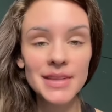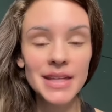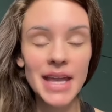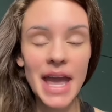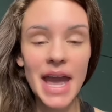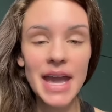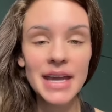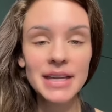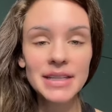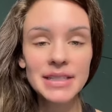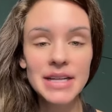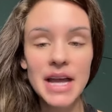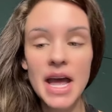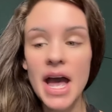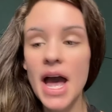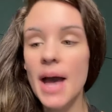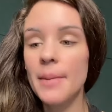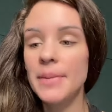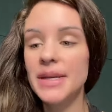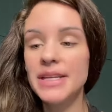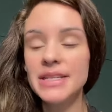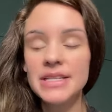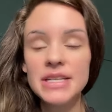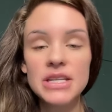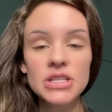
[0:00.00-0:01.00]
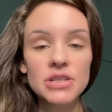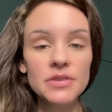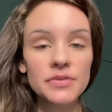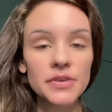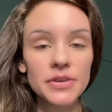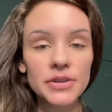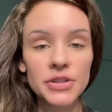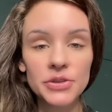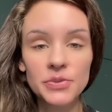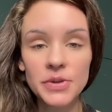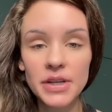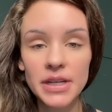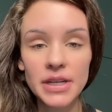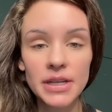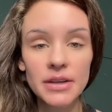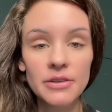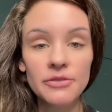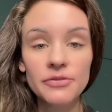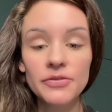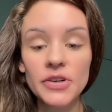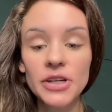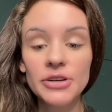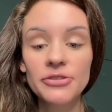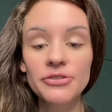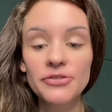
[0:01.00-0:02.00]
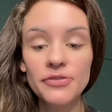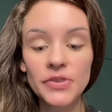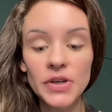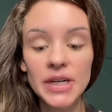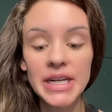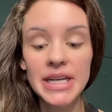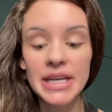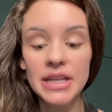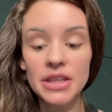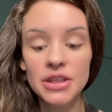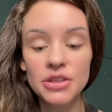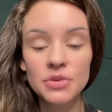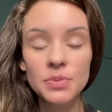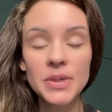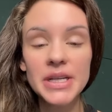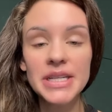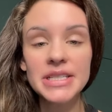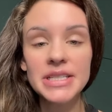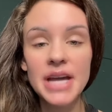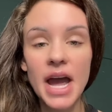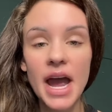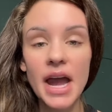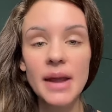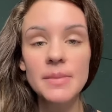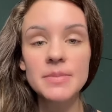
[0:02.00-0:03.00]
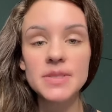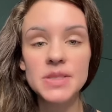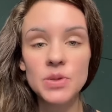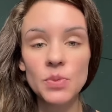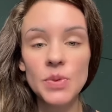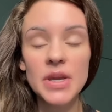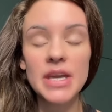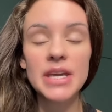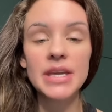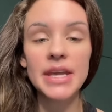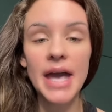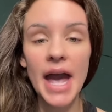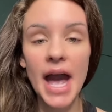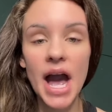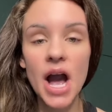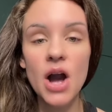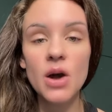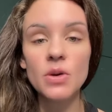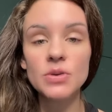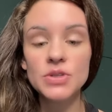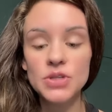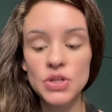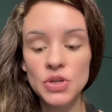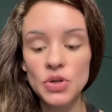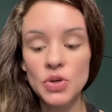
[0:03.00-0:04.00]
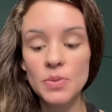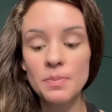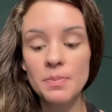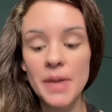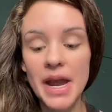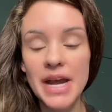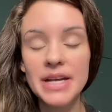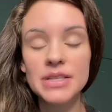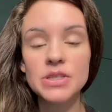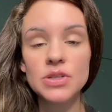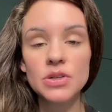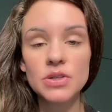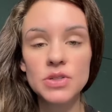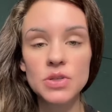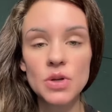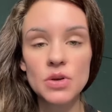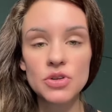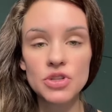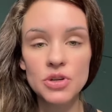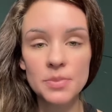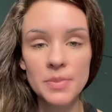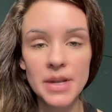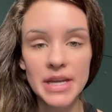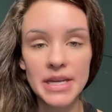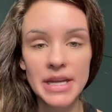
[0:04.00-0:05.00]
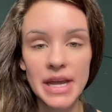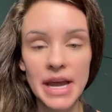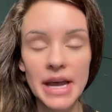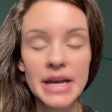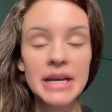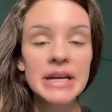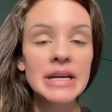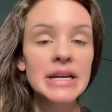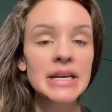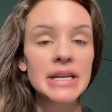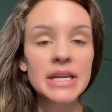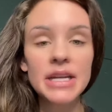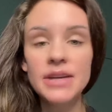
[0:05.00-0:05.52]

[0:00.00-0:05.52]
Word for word: Okay, I'm going to teach you for three for free three times a week how to master social media,